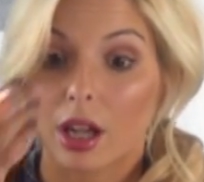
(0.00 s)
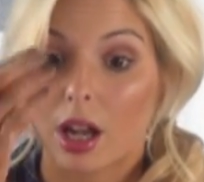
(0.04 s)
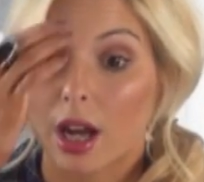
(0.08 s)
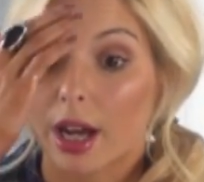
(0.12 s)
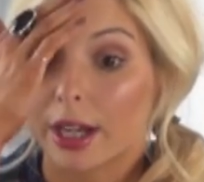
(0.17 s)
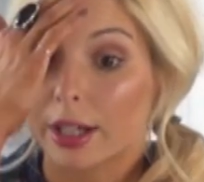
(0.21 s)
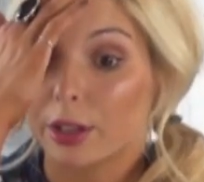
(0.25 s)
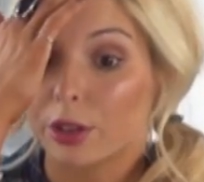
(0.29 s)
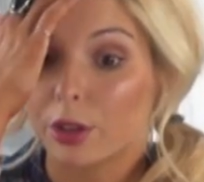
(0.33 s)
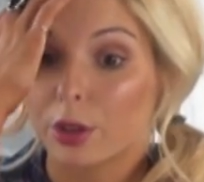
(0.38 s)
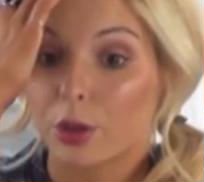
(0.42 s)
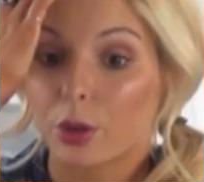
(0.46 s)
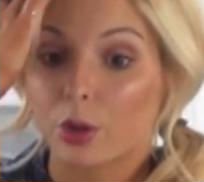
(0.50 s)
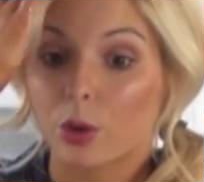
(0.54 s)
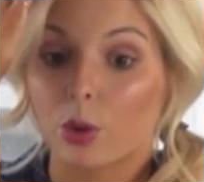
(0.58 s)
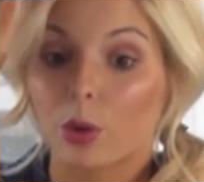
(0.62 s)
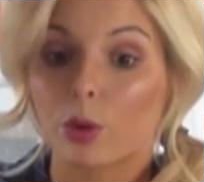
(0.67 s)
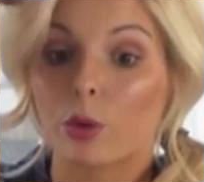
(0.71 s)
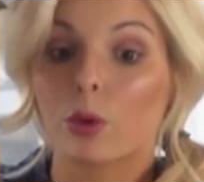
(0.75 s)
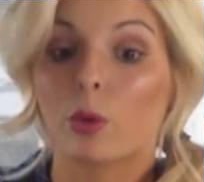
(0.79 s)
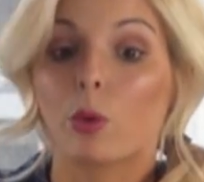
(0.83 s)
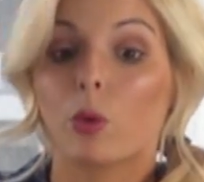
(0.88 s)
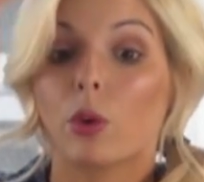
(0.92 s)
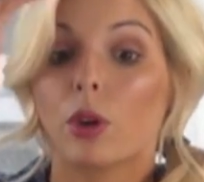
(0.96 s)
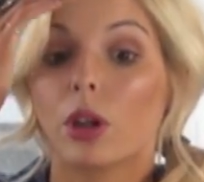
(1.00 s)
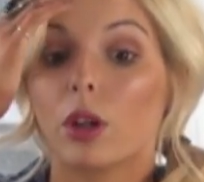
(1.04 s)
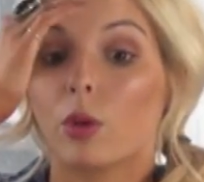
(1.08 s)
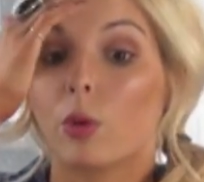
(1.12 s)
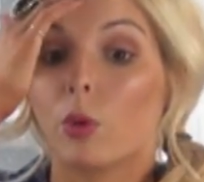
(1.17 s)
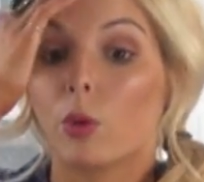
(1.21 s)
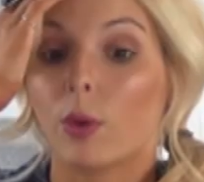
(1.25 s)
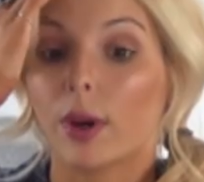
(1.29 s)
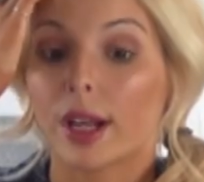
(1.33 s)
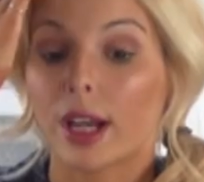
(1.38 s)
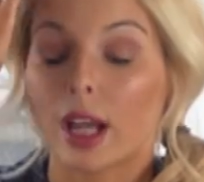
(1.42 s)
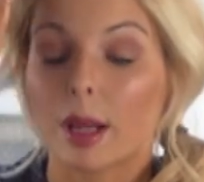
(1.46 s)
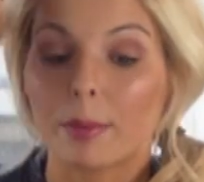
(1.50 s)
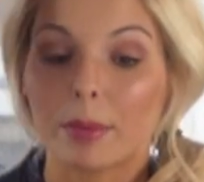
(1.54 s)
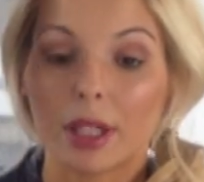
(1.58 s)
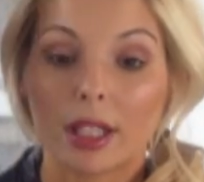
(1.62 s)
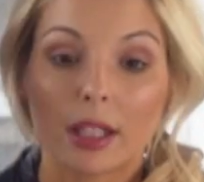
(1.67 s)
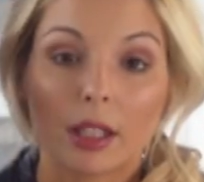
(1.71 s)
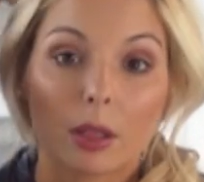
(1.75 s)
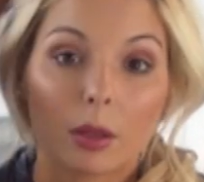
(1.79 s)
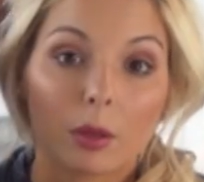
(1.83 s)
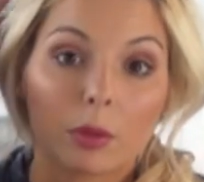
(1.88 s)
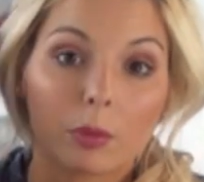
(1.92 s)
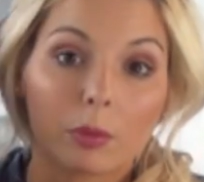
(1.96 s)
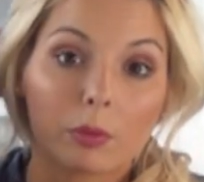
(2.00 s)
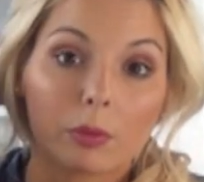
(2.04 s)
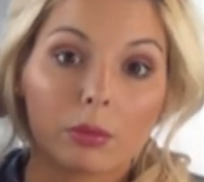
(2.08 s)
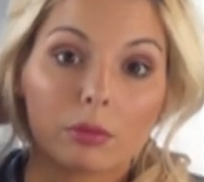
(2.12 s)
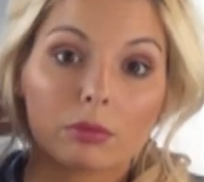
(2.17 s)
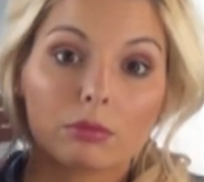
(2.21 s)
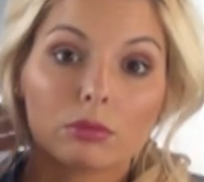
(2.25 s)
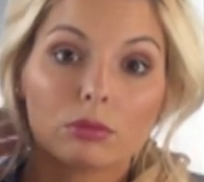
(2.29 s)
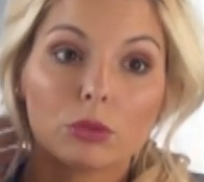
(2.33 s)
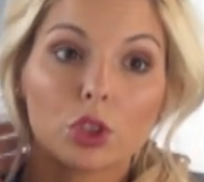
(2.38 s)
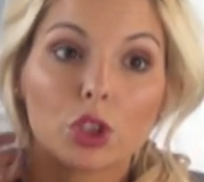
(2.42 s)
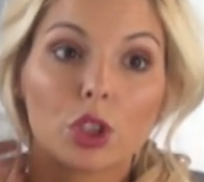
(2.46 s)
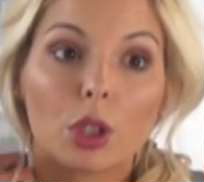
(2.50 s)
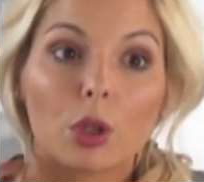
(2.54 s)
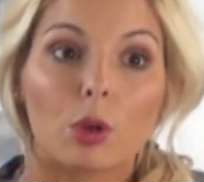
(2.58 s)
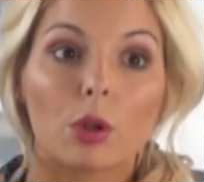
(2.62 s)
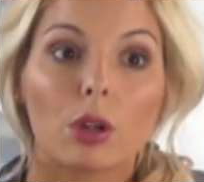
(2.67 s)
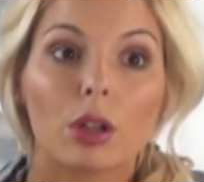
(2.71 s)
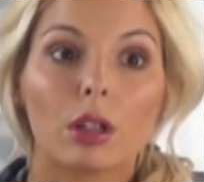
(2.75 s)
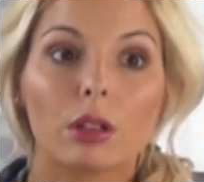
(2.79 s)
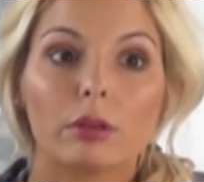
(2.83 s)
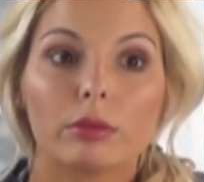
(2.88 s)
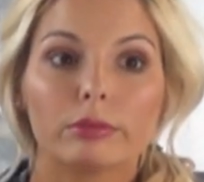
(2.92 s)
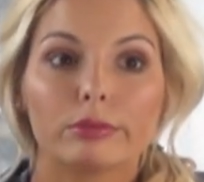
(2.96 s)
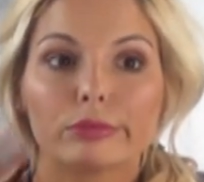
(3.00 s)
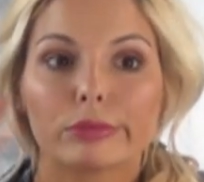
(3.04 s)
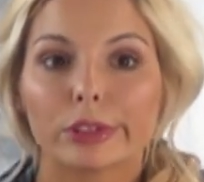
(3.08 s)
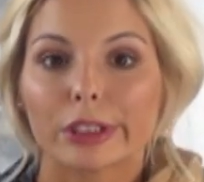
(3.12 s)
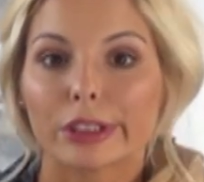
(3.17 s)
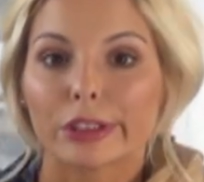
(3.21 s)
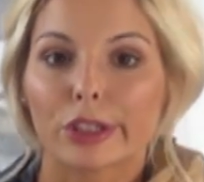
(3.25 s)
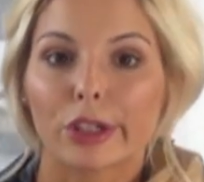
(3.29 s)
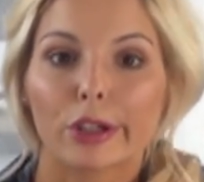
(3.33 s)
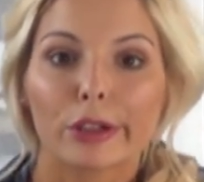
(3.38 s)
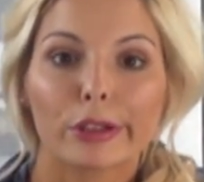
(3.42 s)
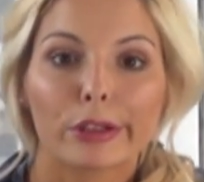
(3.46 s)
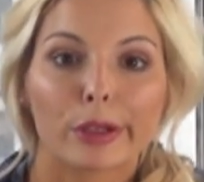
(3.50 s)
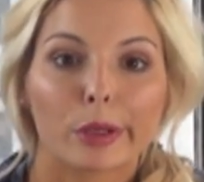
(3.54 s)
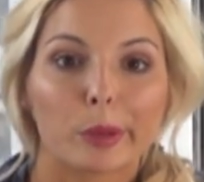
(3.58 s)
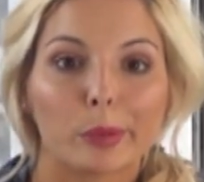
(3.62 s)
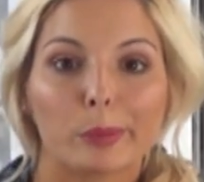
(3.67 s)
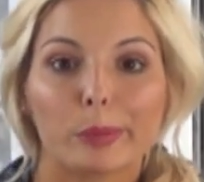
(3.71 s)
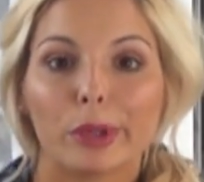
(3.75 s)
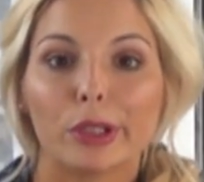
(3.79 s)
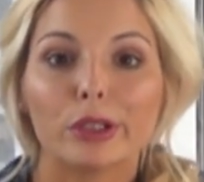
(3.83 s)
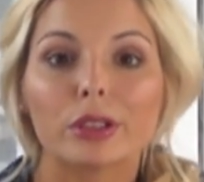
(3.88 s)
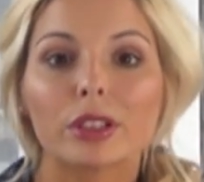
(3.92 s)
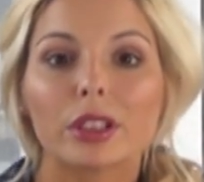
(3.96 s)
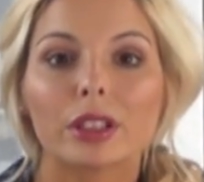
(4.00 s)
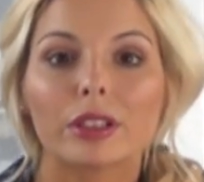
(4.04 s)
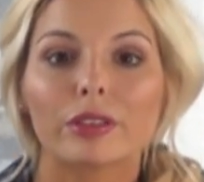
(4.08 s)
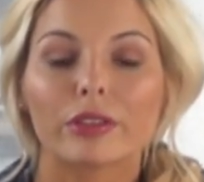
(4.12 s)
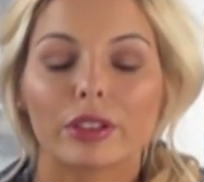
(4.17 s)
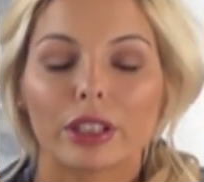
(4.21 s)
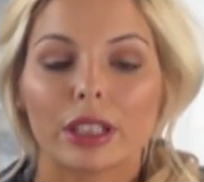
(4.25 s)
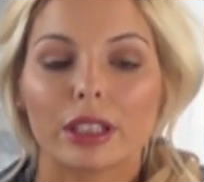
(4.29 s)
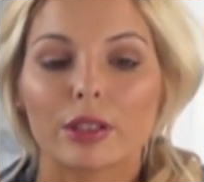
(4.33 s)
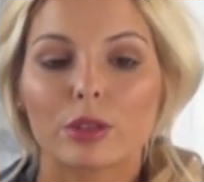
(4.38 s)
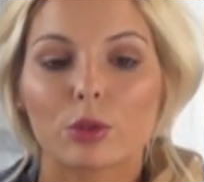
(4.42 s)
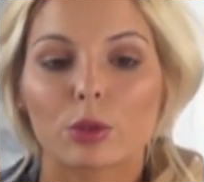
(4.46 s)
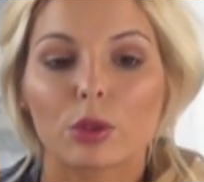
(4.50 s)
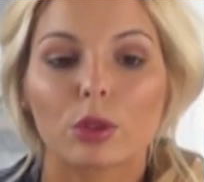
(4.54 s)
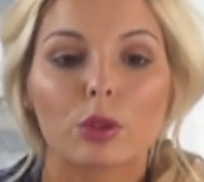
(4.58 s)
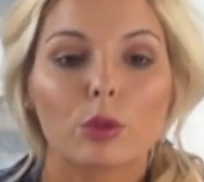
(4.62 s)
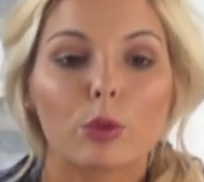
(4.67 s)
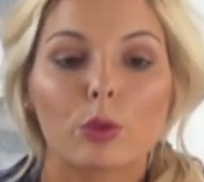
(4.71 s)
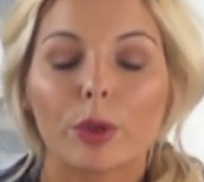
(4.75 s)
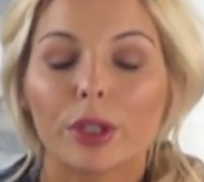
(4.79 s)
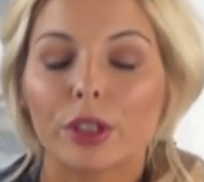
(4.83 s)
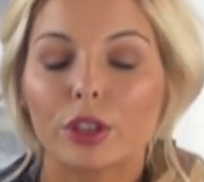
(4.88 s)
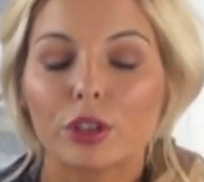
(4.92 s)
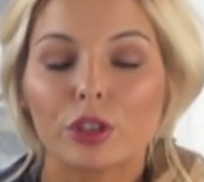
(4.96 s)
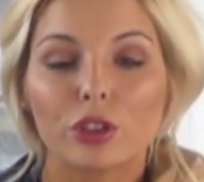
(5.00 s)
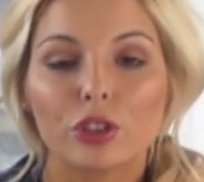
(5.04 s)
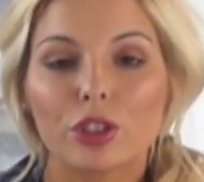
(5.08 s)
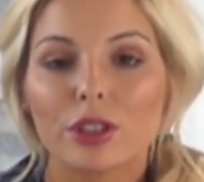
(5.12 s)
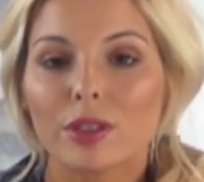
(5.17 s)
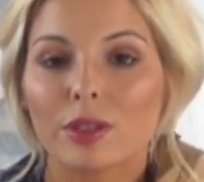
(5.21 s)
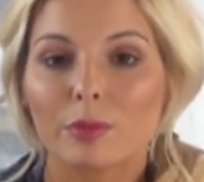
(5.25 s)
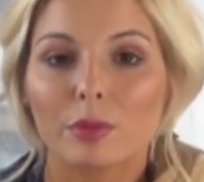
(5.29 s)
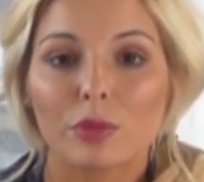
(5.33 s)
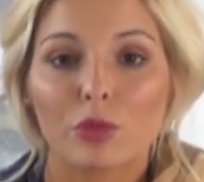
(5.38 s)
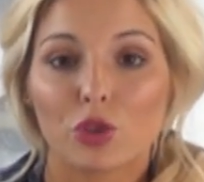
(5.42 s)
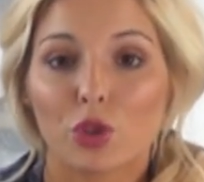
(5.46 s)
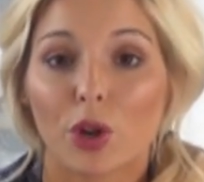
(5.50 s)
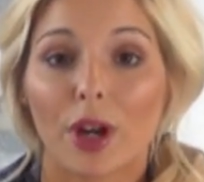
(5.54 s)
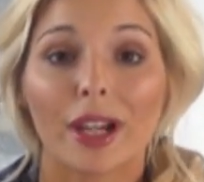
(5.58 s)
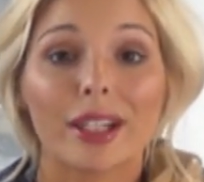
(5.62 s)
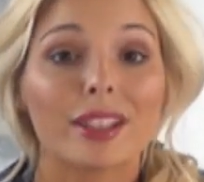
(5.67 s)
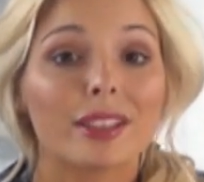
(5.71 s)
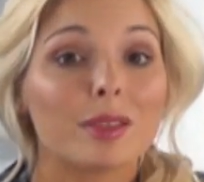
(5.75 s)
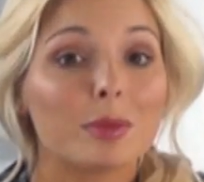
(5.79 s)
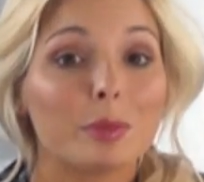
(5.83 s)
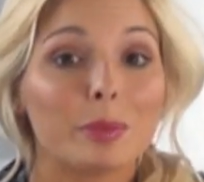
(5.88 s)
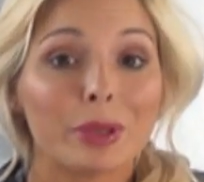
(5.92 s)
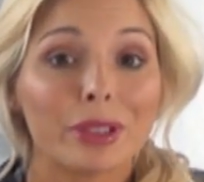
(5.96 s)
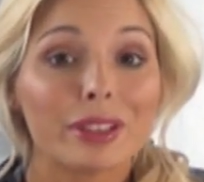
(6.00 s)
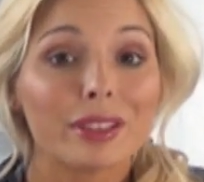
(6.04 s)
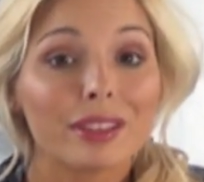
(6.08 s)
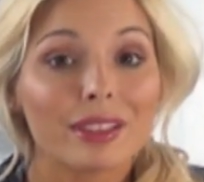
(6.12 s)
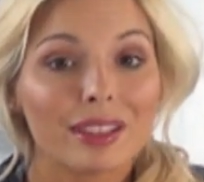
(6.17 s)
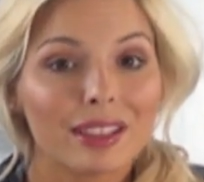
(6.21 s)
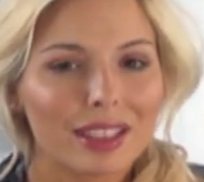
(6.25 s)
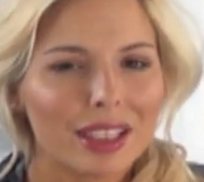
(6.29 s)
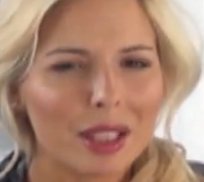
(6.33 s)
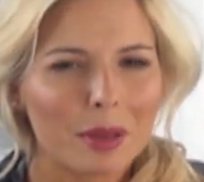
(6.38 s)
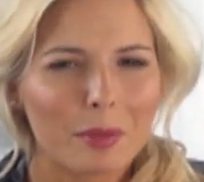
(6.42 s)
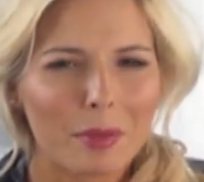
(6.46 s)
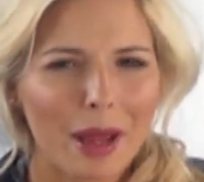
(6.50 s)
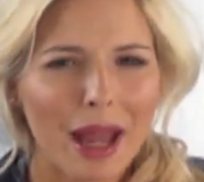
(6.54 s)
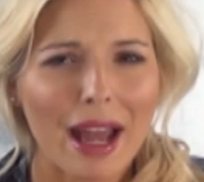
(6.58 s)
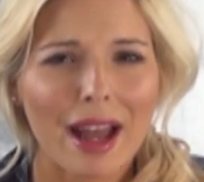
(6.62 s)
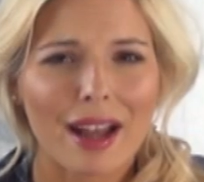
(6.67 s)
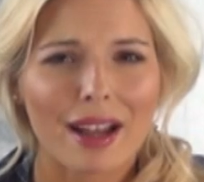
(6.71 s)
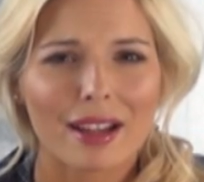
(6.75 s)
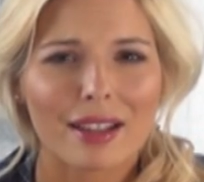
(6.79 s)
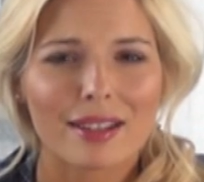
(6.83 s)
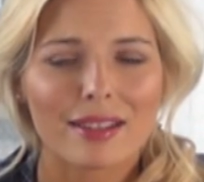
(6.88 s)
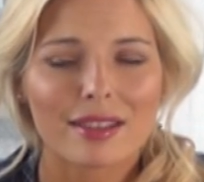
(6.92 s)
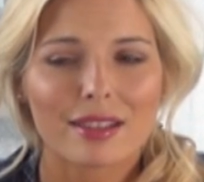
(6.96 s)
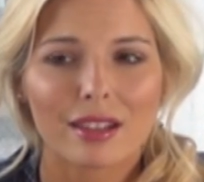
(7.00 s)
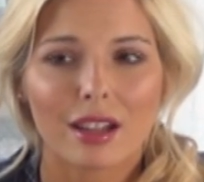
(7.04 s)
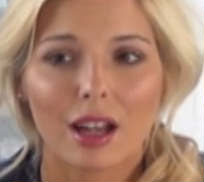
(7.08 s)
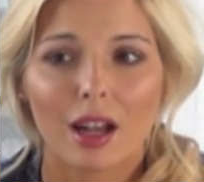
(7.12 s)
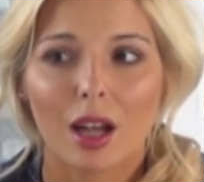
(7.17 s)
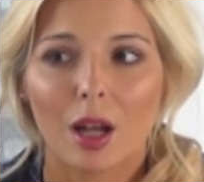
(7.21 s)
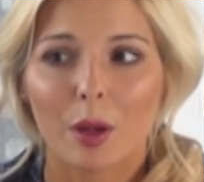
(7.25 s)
I know when I'm in a, you know, let's call it a bulking phase, or when you're just trying to build lean mass,